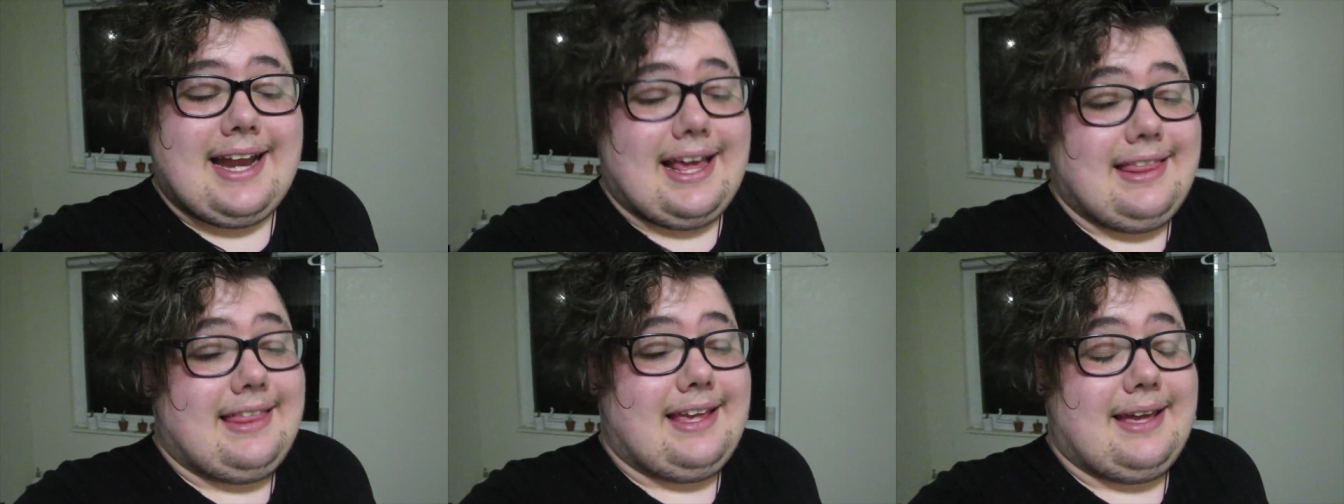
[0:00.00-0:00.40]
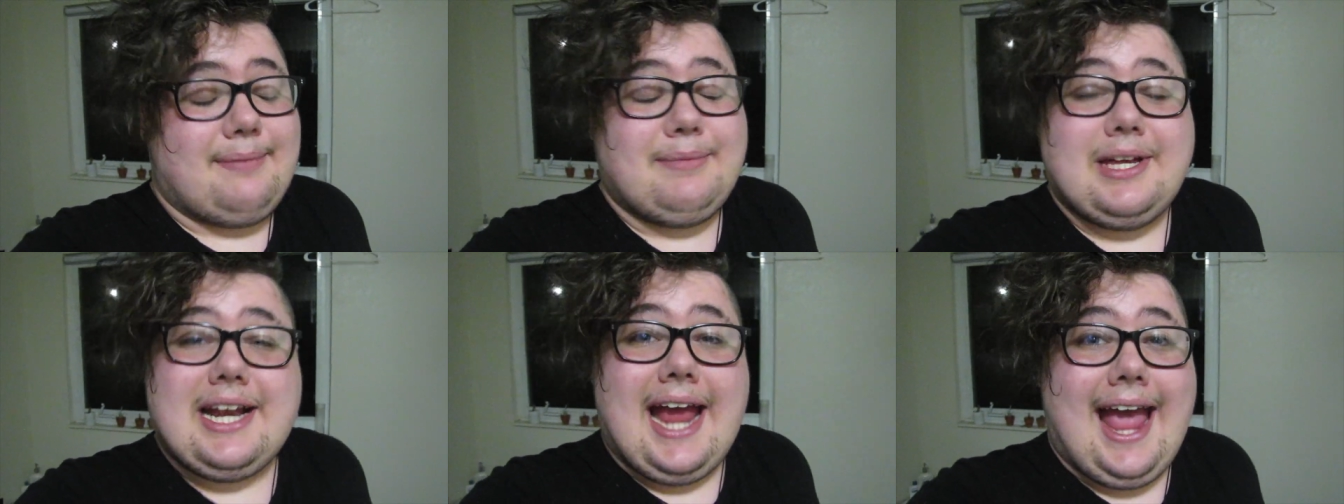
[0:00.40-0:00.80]
I think I'm
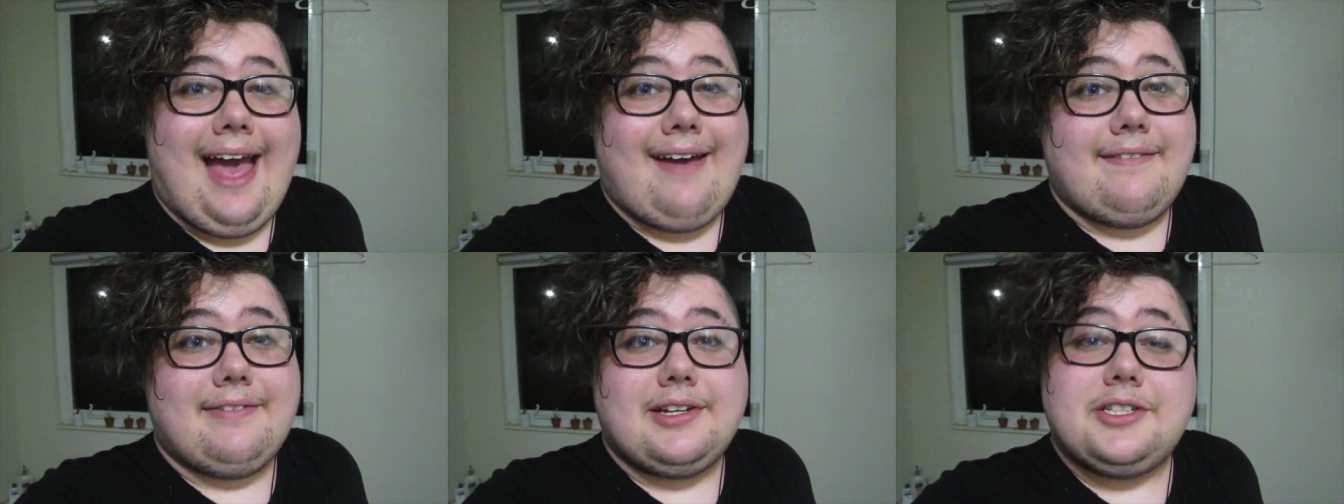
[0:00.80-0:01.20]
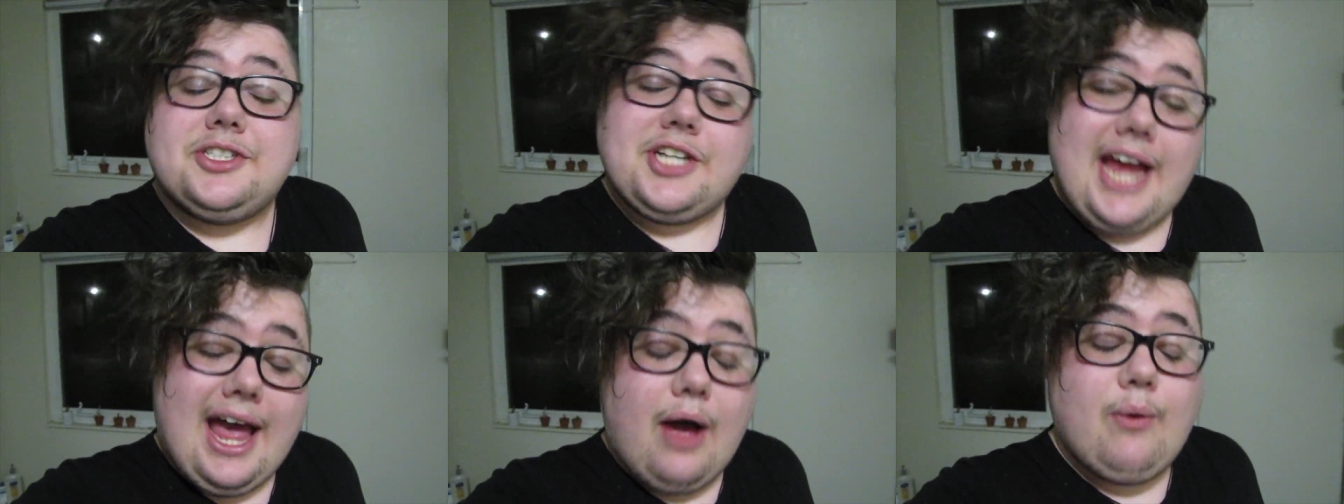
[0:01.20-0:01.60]
gonna have a
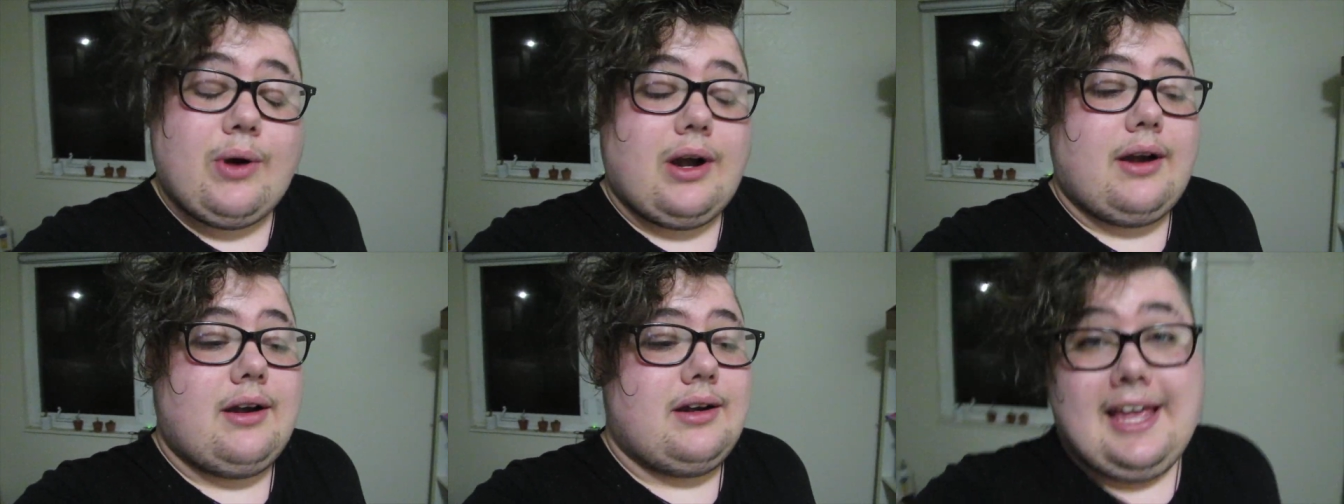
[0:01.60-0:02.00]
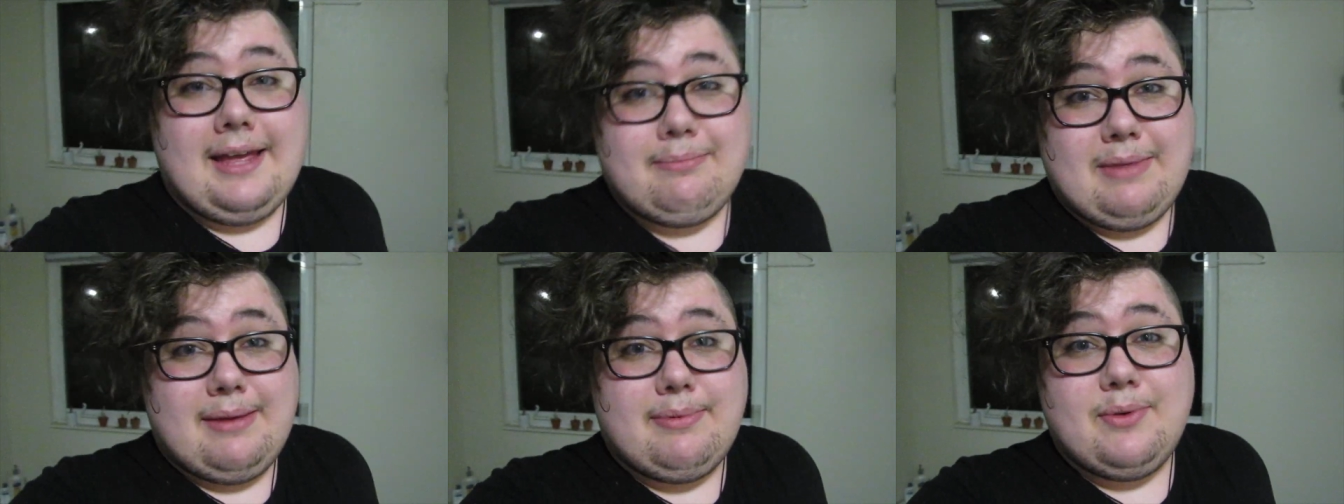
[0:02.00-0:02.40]
shower
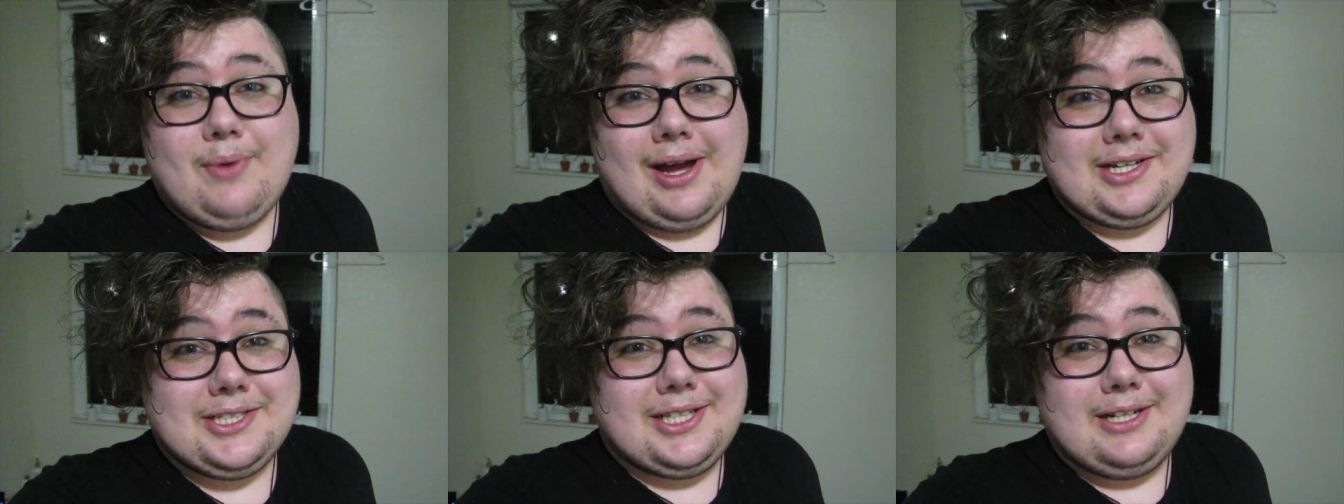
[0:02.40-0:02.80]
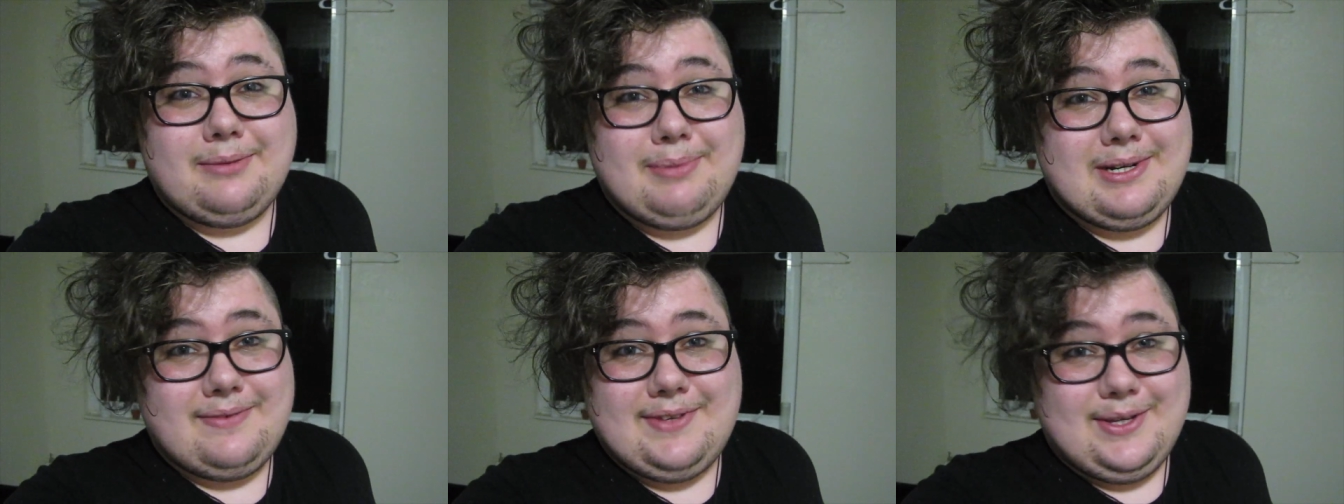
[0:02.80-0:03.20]
and maybe watch a little
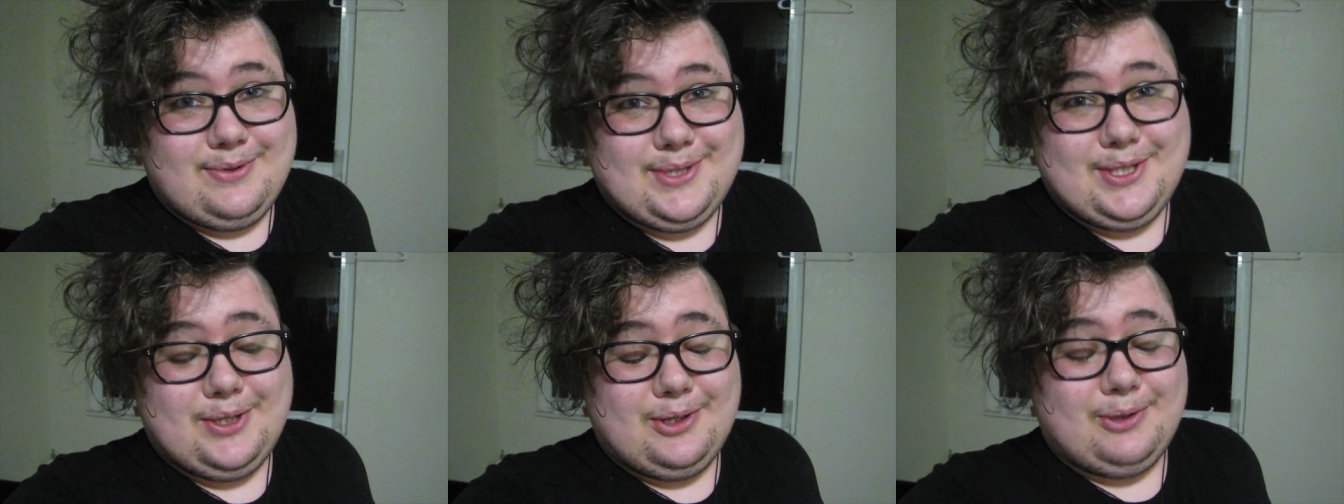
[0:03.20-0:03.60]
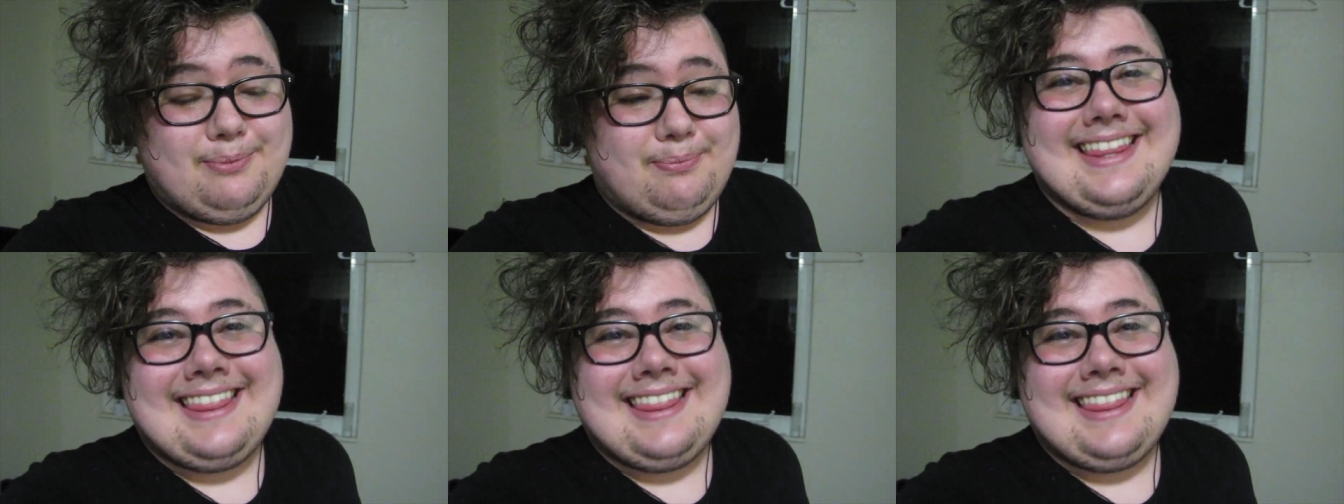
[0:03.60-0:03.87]
bit of YouTube.